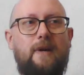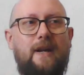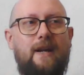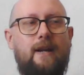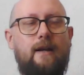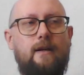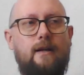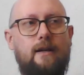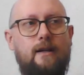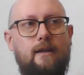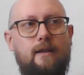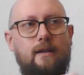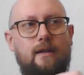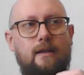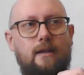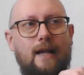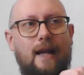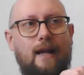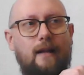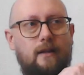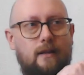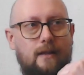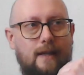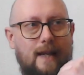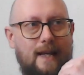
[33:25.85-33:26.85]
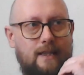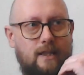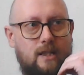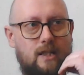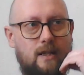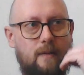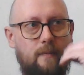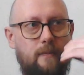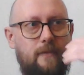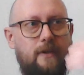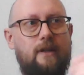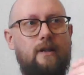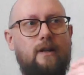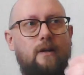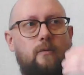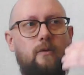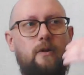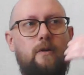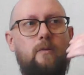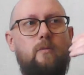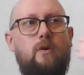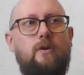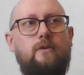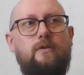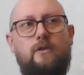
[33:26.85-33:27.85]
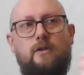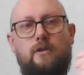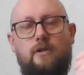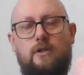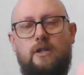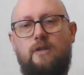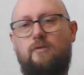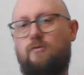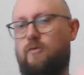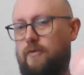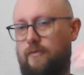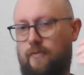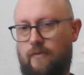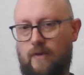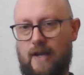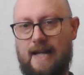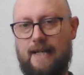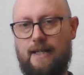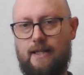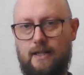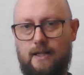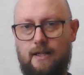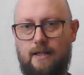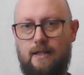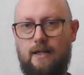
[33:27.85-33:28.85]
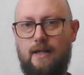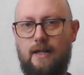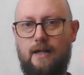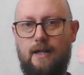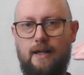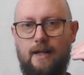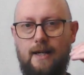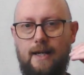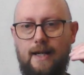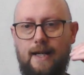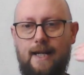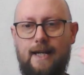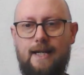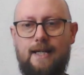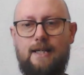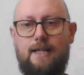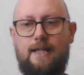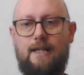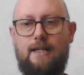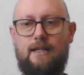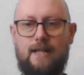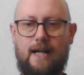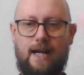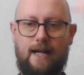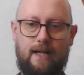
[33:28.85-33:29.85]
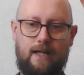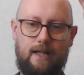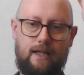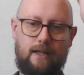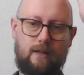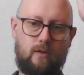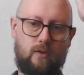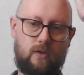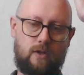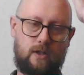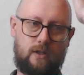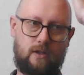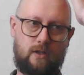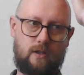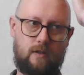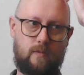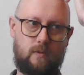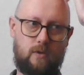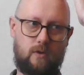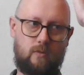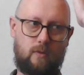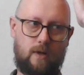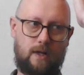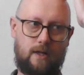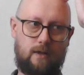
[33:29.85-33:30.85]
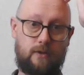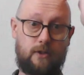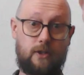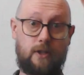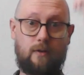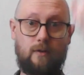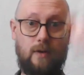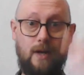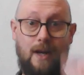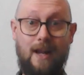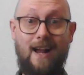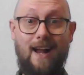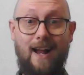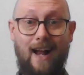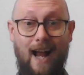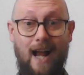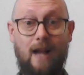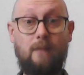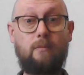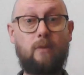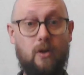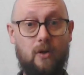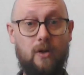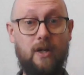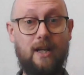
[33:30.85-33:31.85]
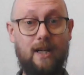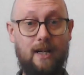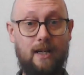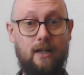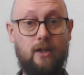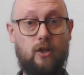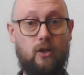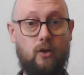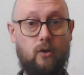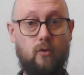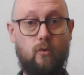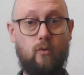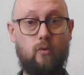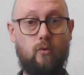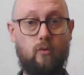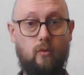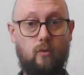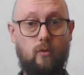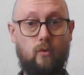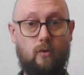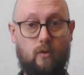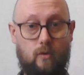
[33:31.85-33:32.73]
And I think that that's something that we want to see reflected in the tech ecosystem as well. So I'm looking at you,